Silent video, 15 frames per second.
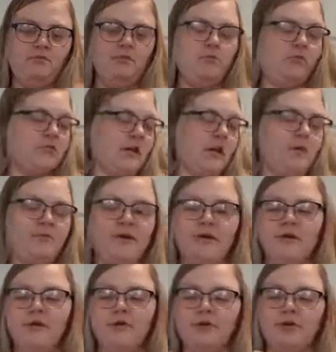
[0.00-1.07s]
Which I hope I
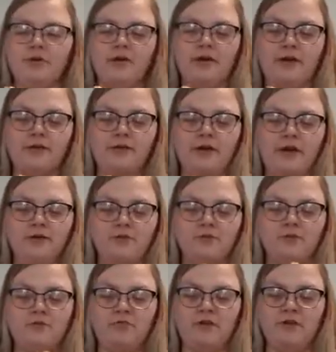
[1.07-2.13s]
didn't overcook it. I don't know how it's
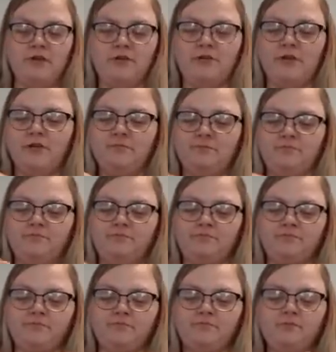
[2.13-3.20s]
supposed to be cooked, but...
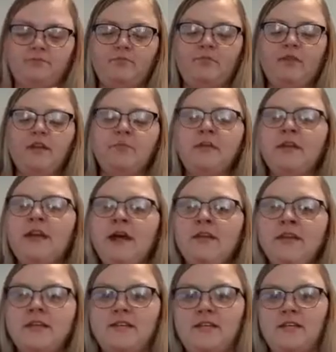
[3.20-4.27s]
I mean, now
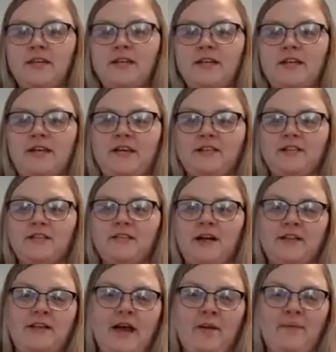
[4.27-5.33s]
that I see it, I guess it's
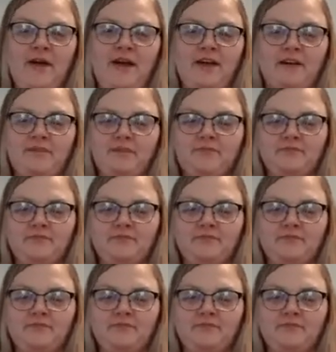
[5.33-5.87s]
not that bad.